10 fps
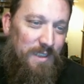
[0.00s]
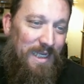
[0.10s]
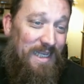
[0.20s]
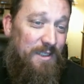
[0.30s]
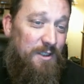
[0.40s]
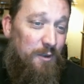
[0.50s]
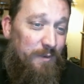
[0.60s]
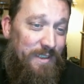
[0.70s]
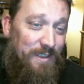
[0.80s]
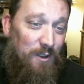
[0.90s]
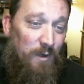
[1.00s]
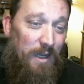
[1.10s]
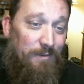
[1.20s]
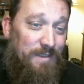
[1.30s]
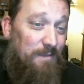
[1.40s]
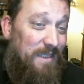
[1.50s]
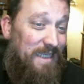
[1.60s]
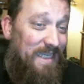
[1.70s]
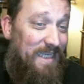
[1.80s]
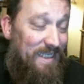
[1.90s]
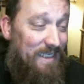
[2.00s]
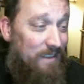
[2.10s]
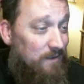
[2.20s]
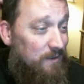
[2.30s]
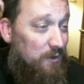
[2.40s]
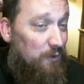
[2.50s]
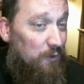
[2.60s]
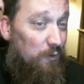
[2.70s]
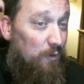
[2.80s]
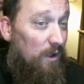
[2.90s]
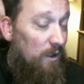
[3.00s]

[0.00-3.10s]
and in doing so, I was able to get into,